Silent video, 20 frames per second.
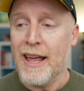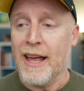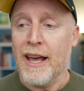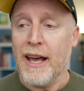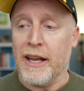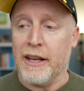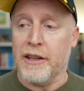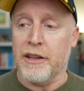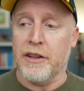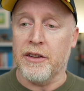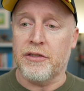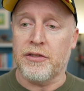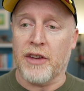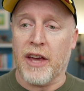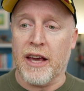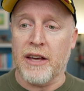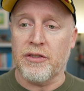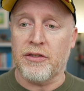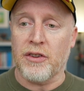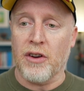And in this
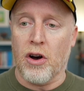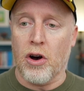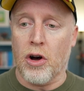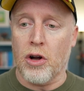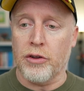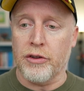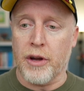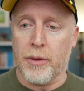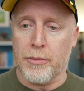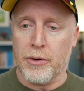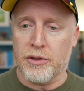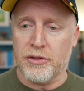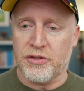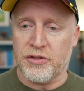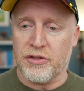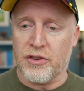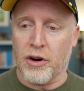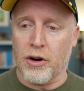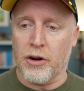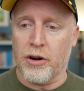case, all numbers
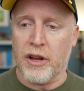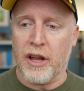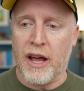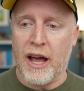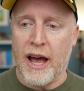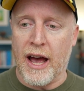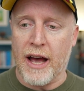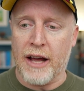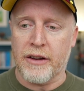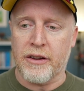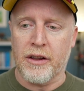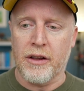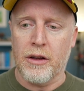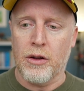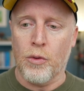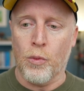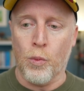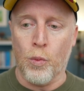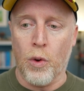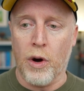start at
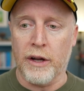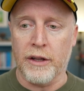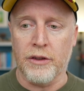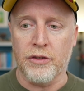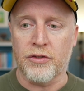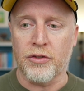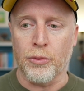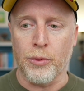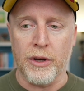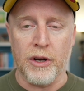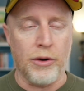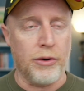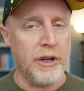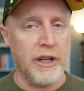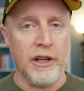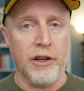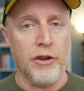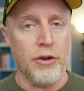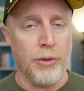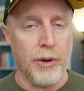1. So we don't need
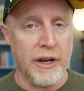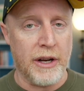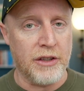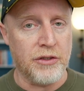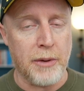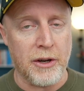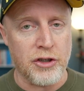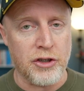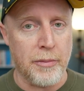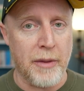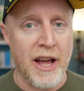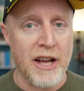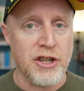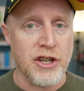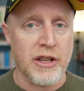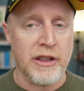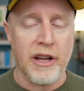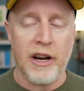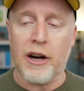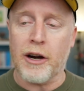to do any special
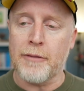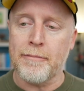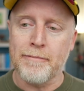magic there.